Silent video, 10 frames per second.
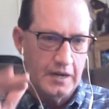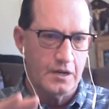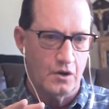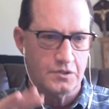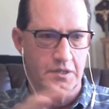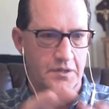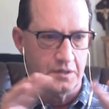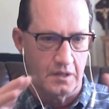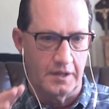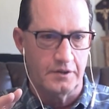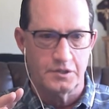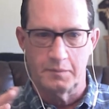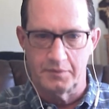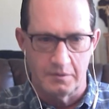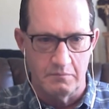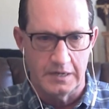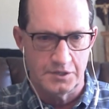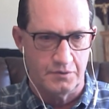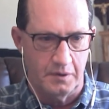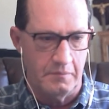Then it goes into the leadership of the
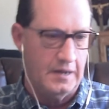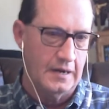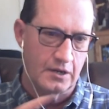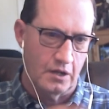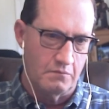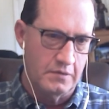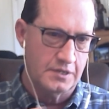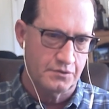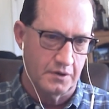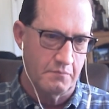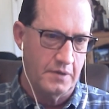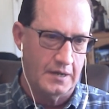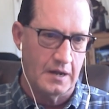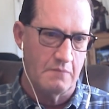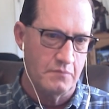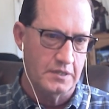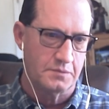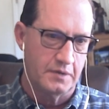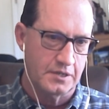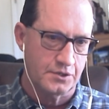ministry to men. I call it ministry to men, not
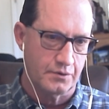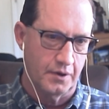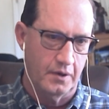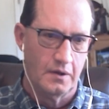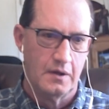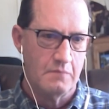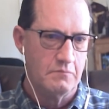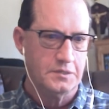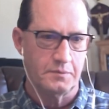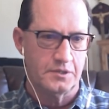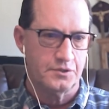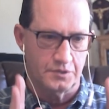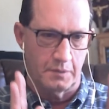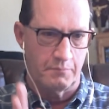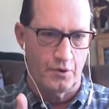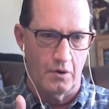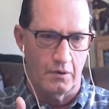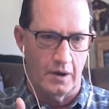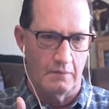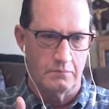men's ministry. Men's ministry is a
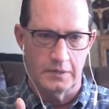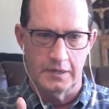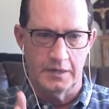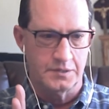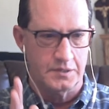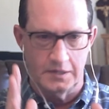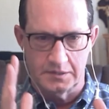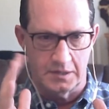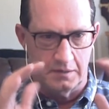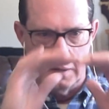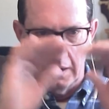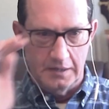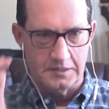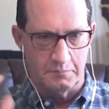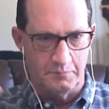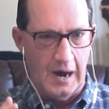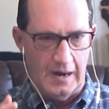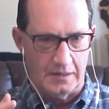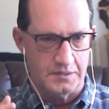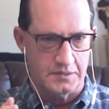program. It is, it's a, it's a
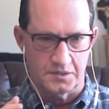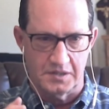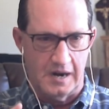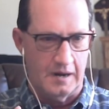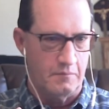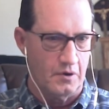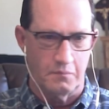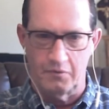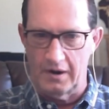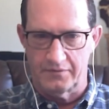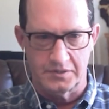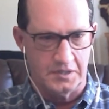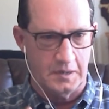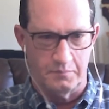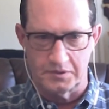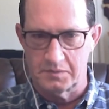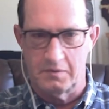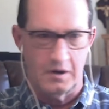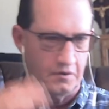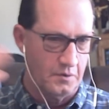box. It's a Saturday morning breakfast, a couple
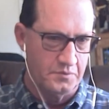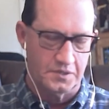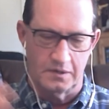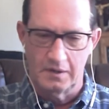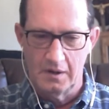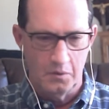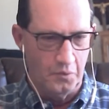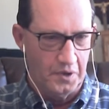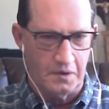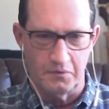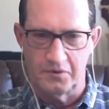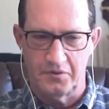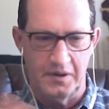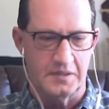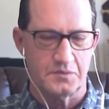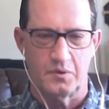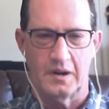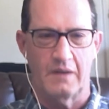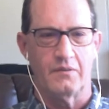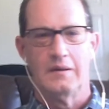of small groups, a weekend retreat,
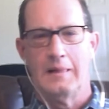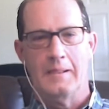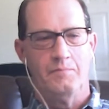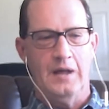it's whatever.